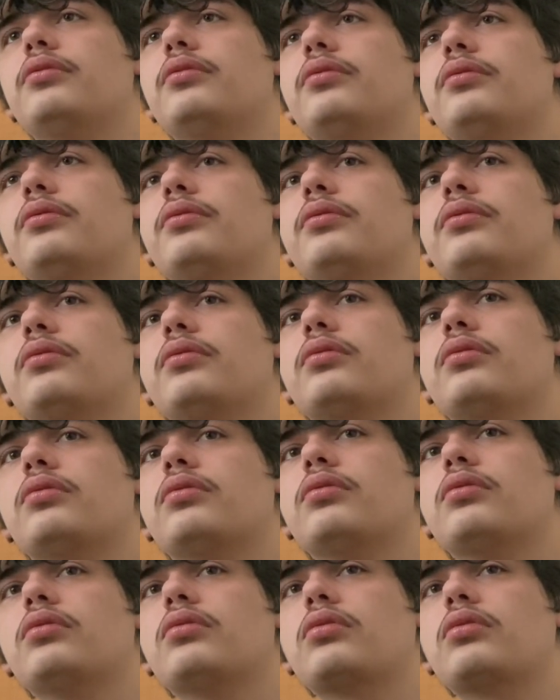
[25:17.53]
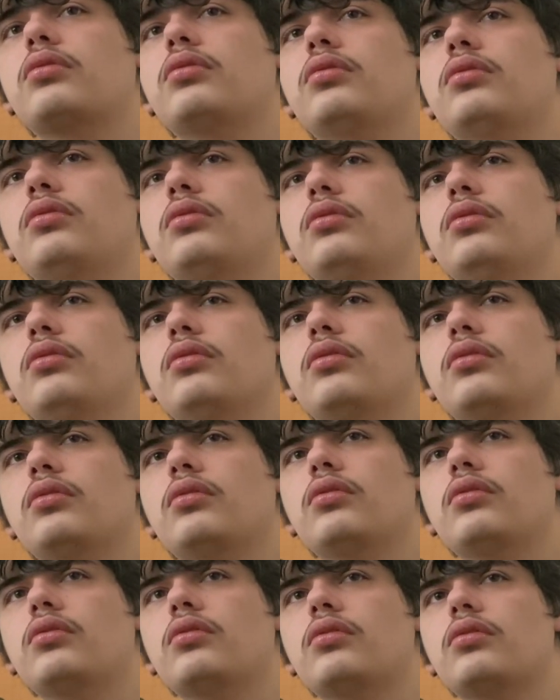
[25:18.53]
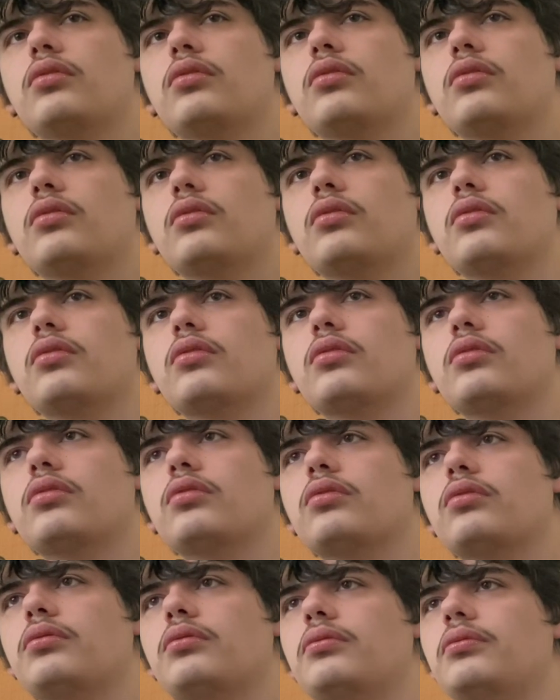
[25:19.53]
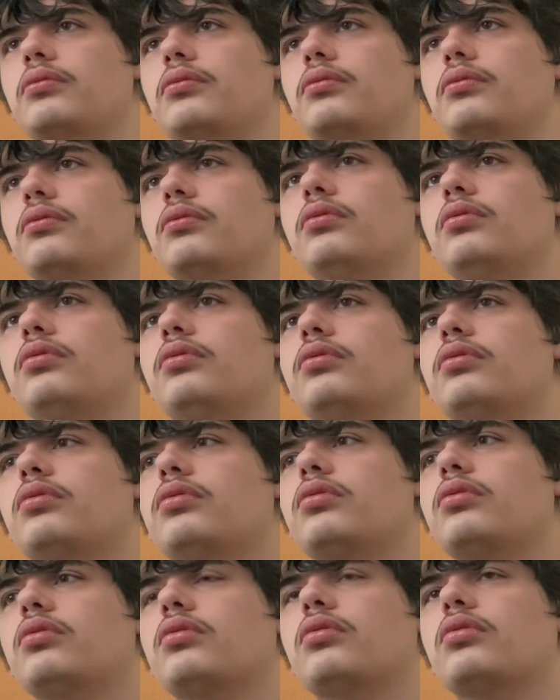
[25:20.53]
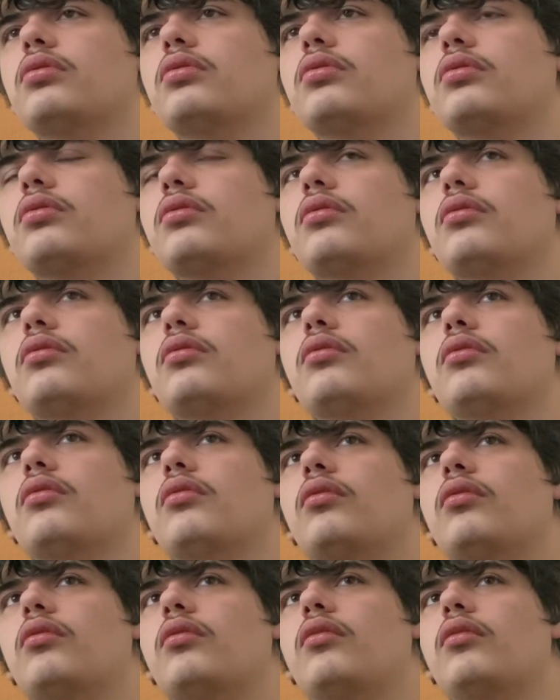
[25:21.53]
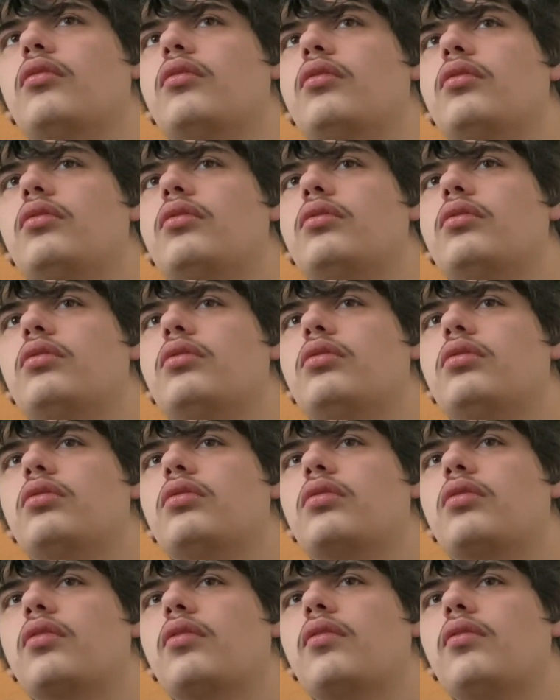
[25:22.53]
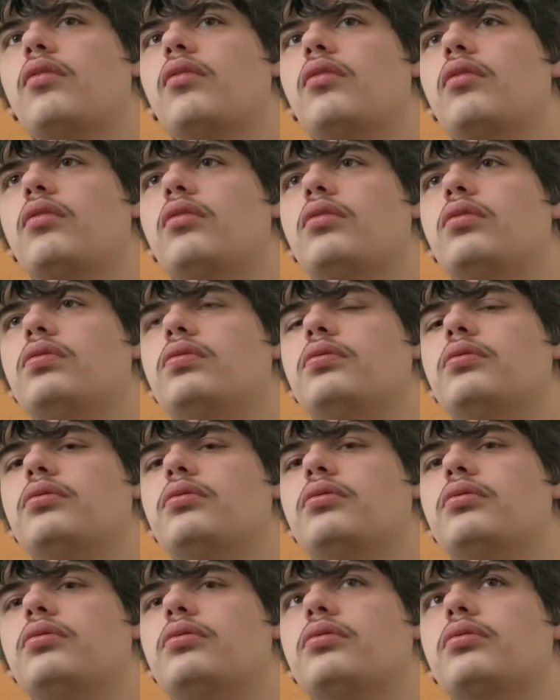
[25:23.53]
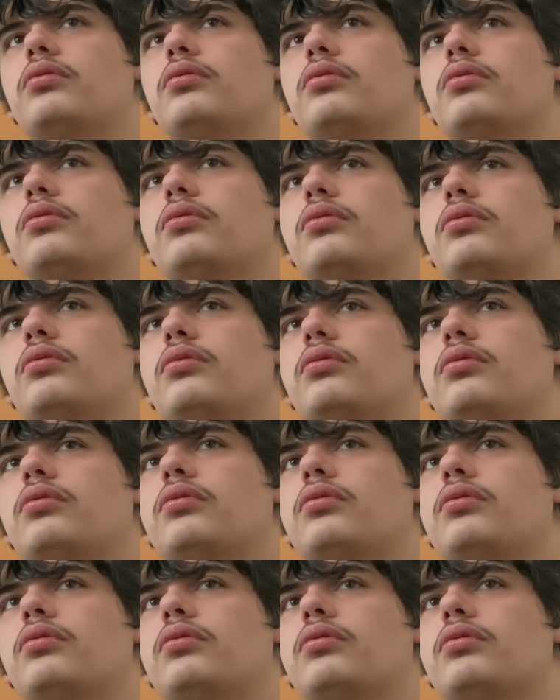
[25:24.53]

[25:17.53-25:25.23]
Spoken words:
No one is speaking in this clip.